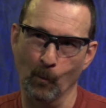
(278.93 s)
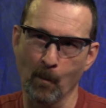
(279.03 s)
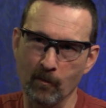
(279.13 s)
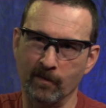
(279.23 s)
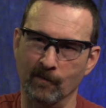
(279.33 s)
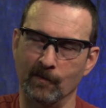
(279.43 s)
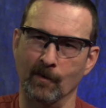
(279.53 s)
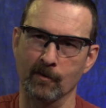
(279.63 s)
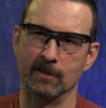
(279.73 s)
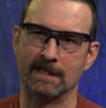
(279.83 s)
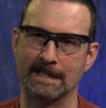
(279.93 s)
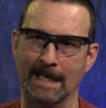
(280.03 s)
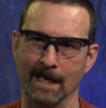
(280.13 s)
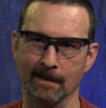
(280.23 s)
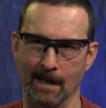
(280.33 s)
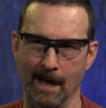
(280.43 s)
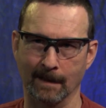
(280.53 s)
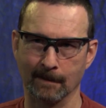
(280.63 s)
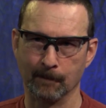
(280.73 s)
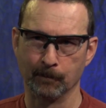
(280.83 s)
Most of us understand that,
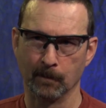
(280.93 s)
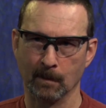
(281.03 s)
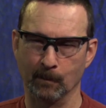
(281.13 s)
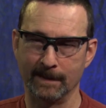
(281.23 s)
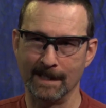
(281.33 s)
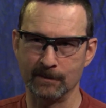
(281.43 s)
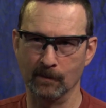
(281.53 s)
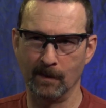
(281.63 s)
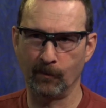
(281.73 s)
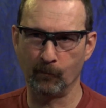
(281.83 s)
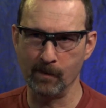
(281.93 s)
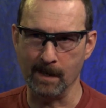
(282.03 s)
but that's only 3.